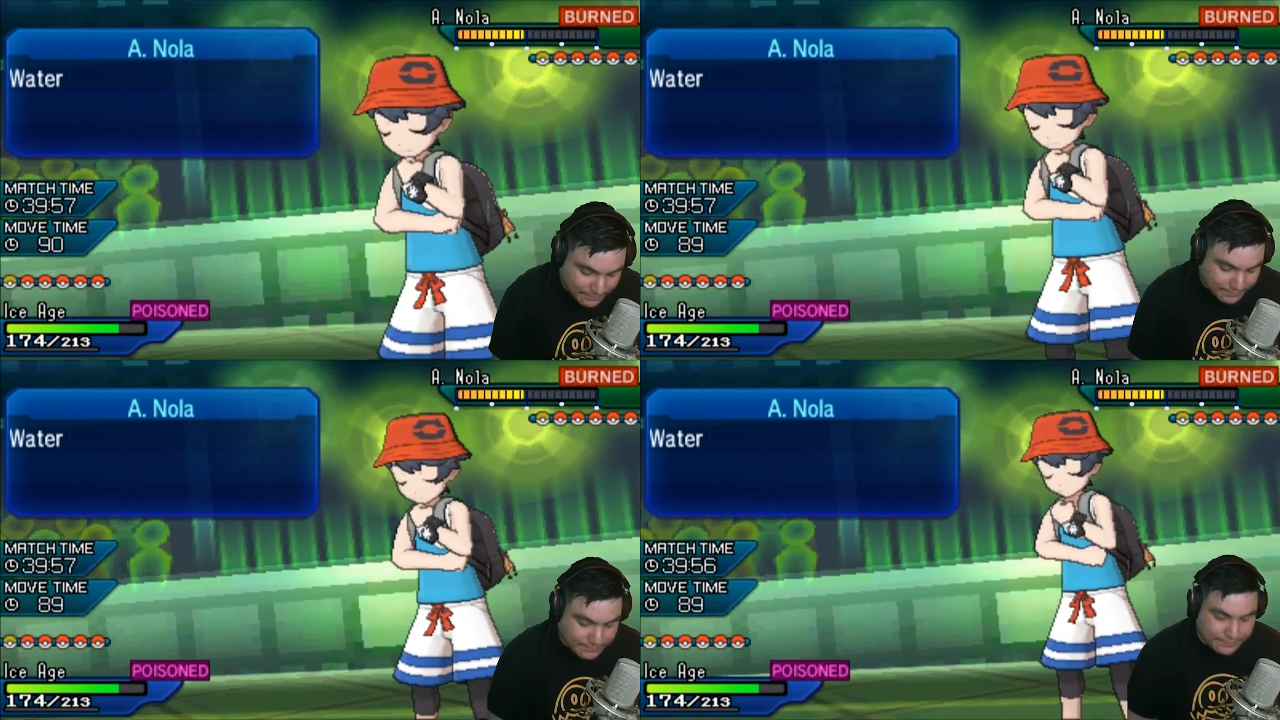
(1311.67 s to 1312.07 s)

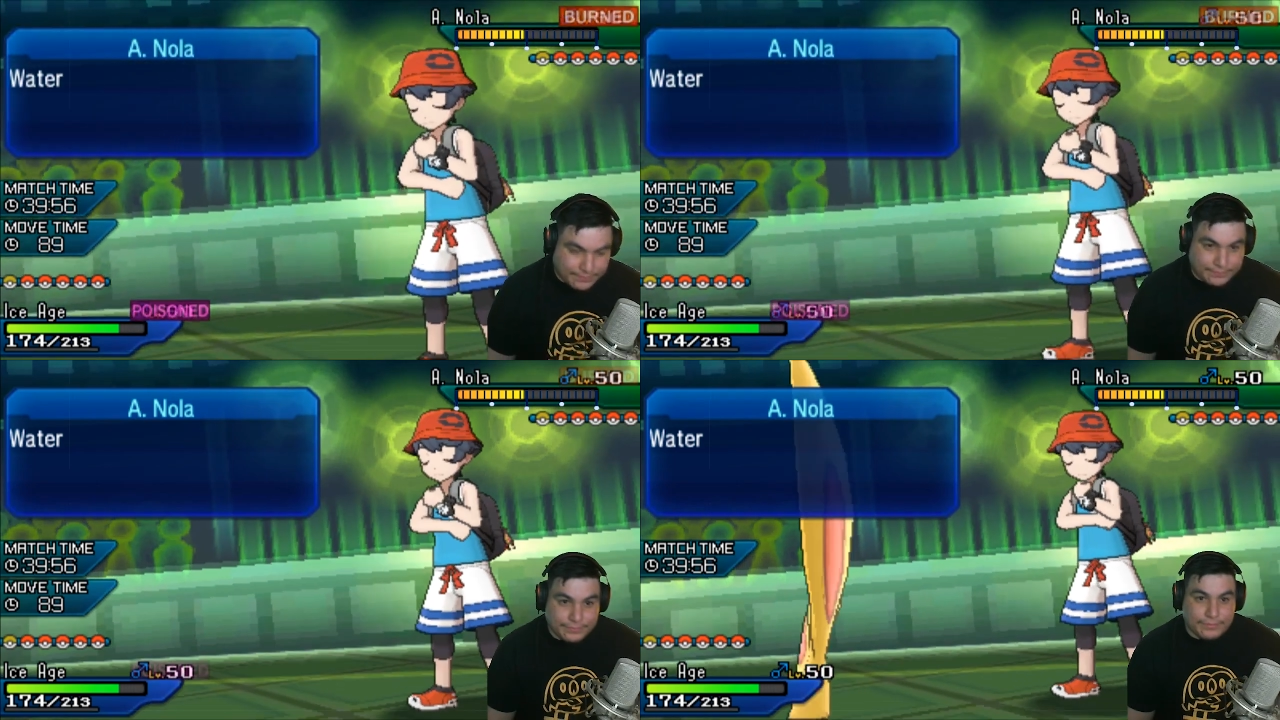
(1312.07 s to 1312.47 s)

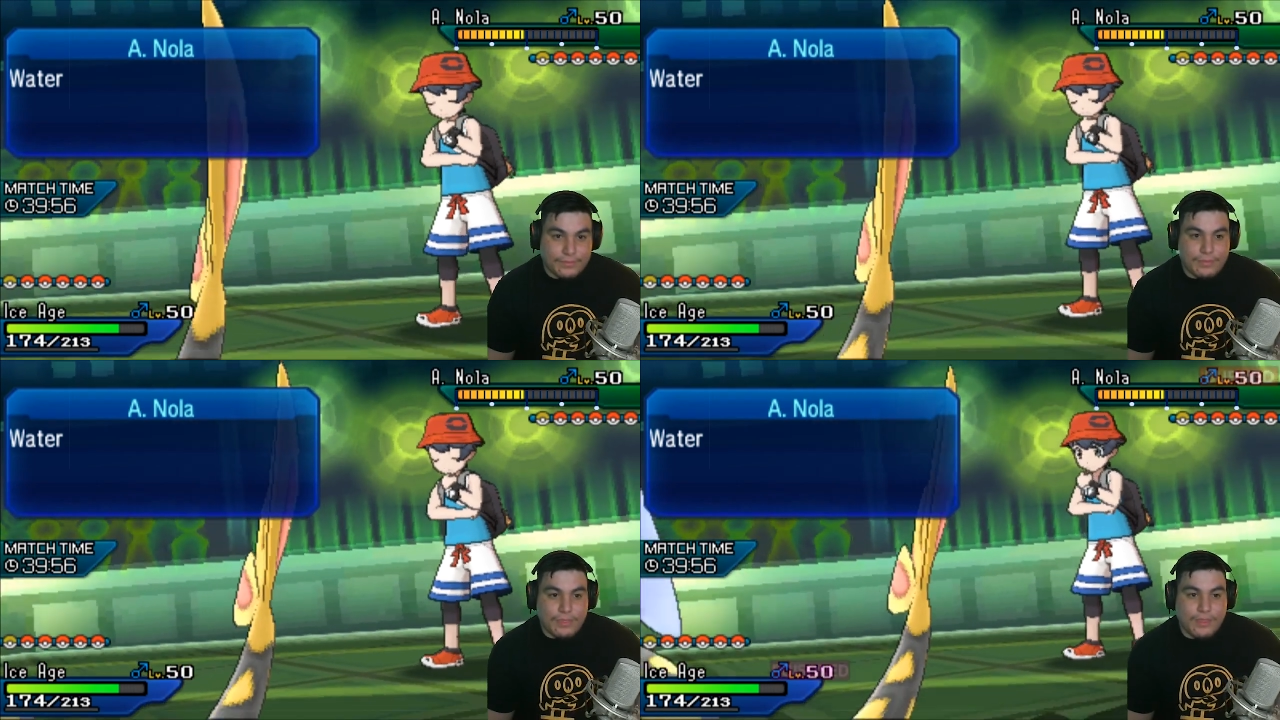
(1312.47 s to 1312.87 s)

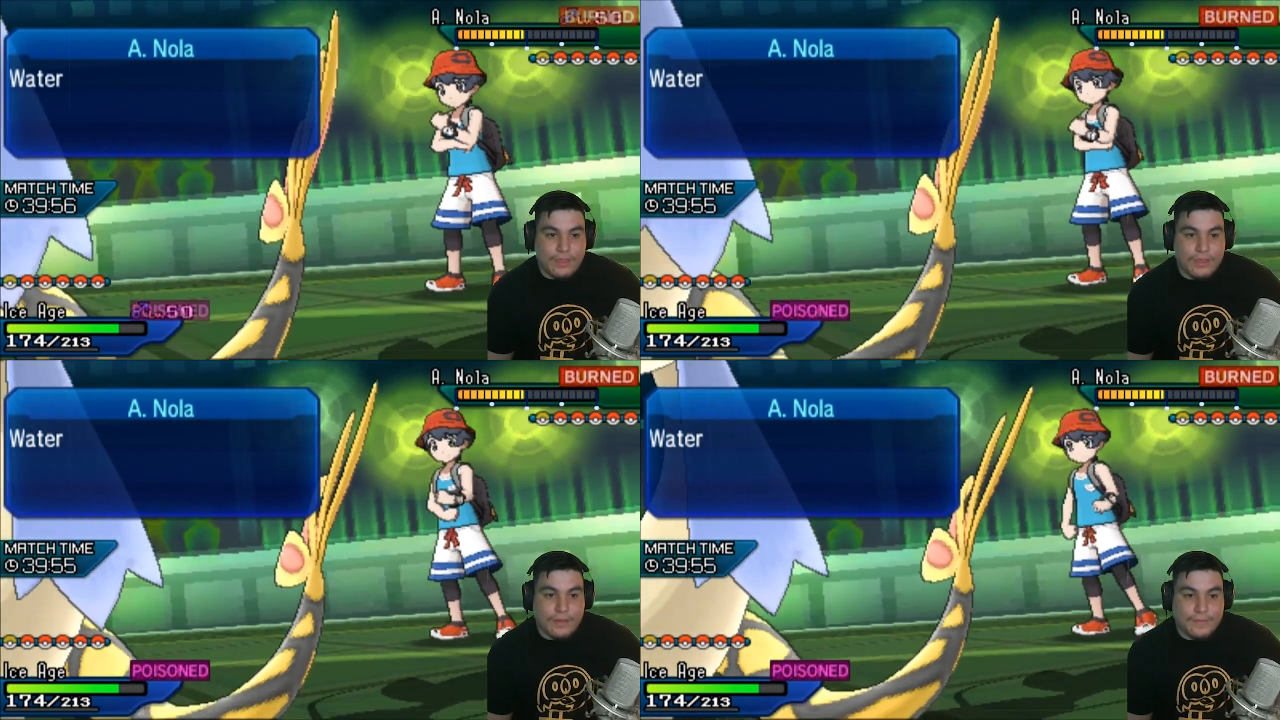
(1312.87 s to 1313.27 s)

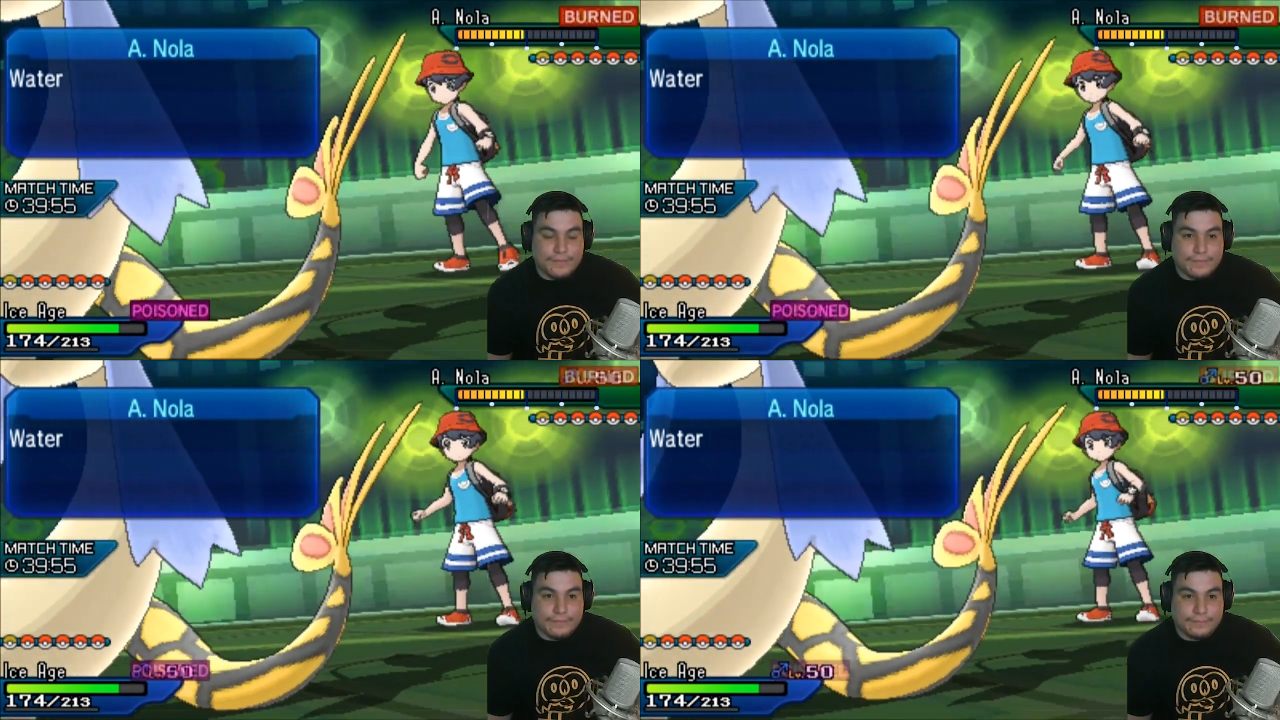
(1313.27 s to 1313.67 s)

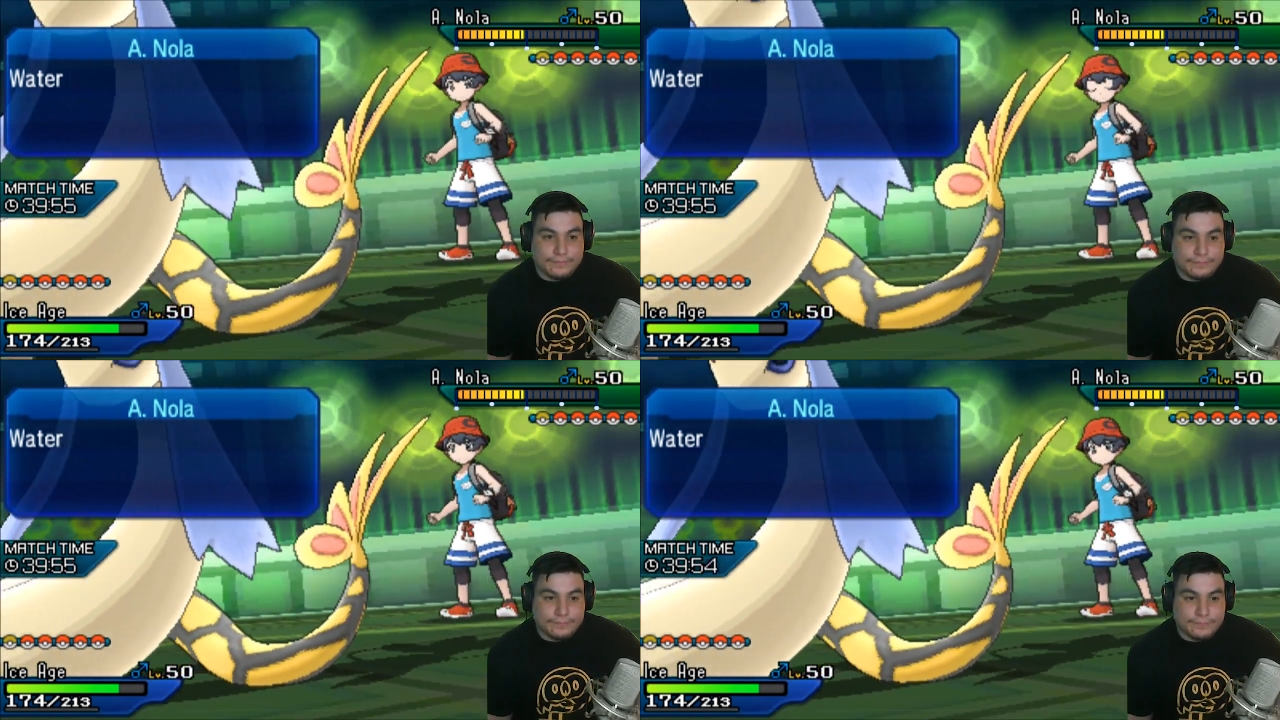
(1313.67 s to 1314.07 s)

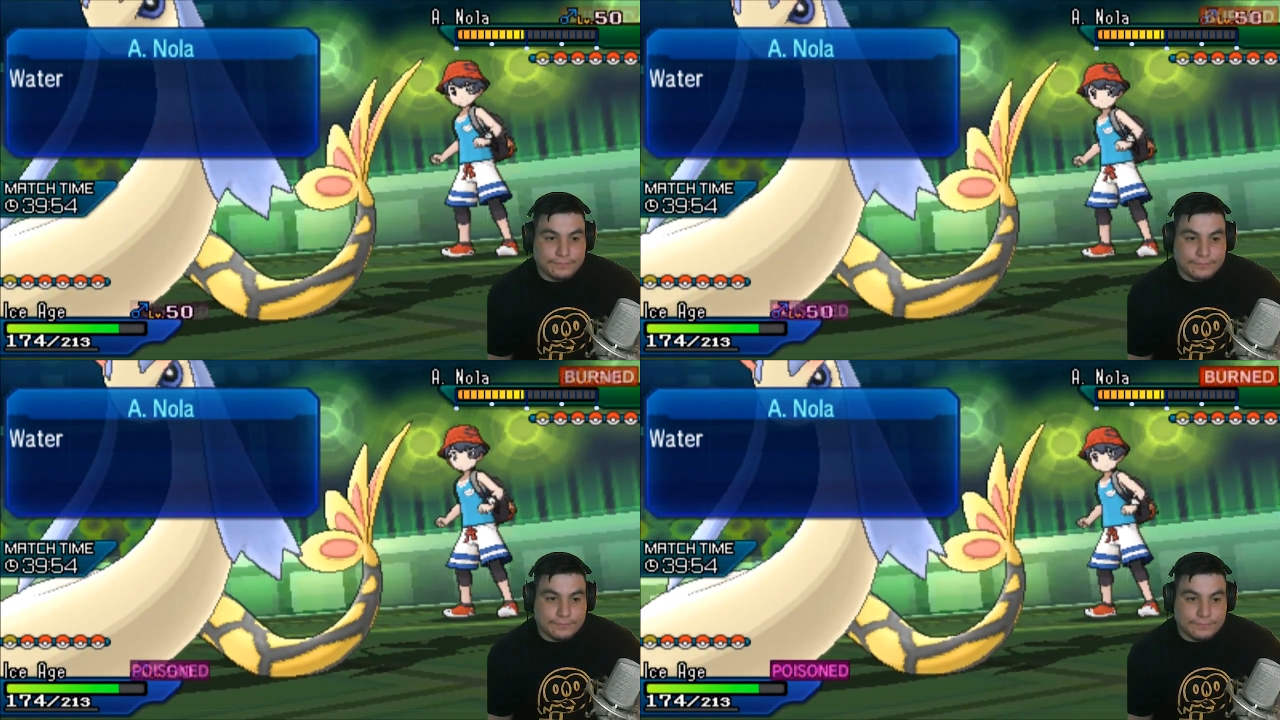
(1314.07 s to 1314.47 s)

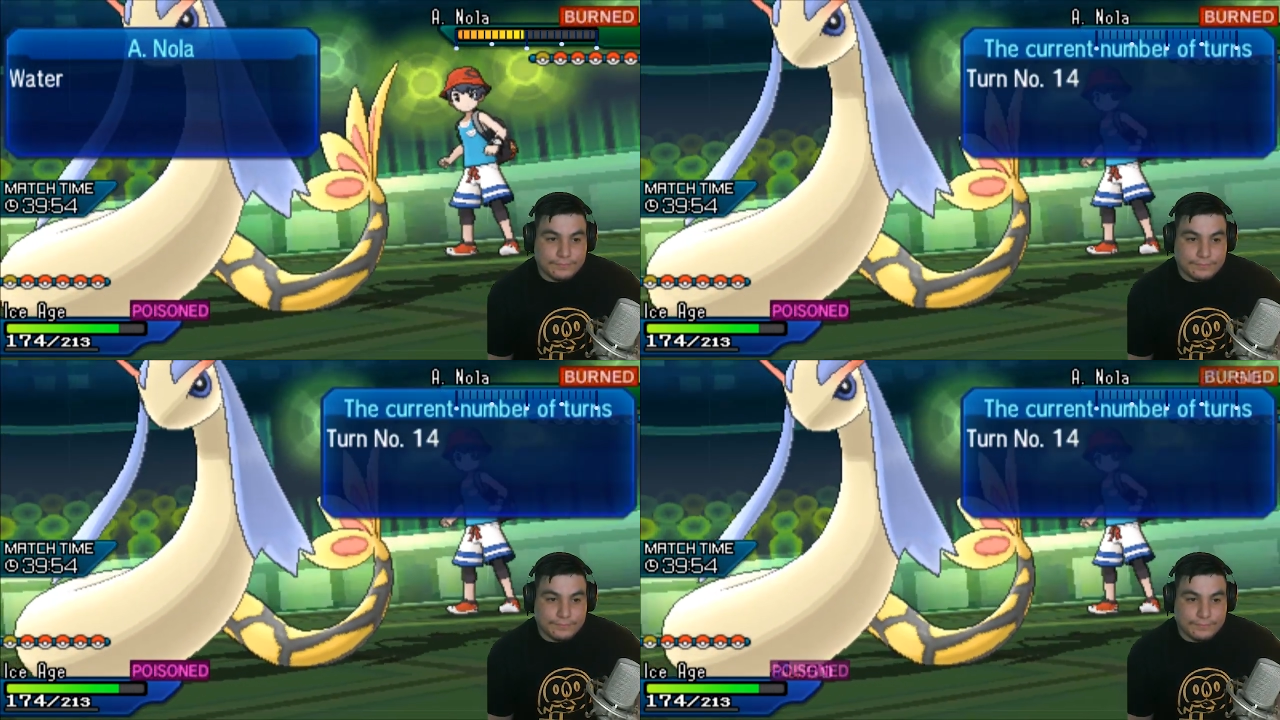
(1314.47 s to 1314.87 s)

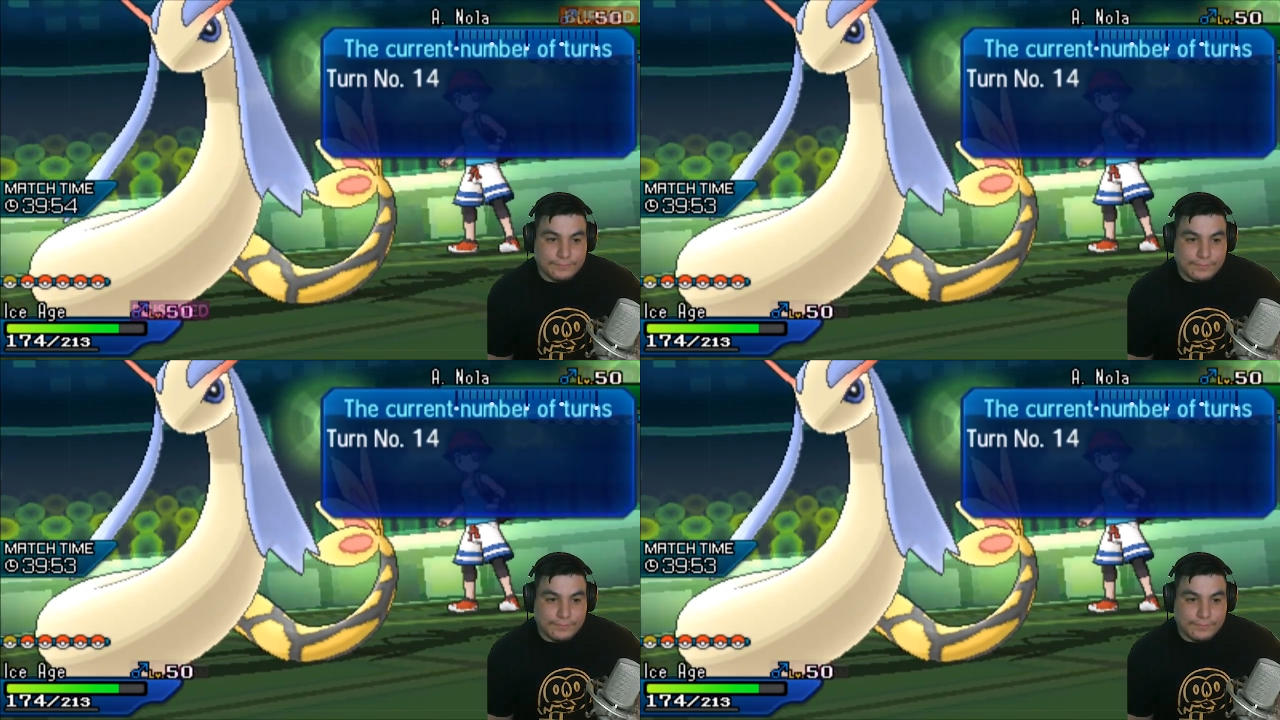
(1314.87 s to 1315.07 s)
Nothing is said.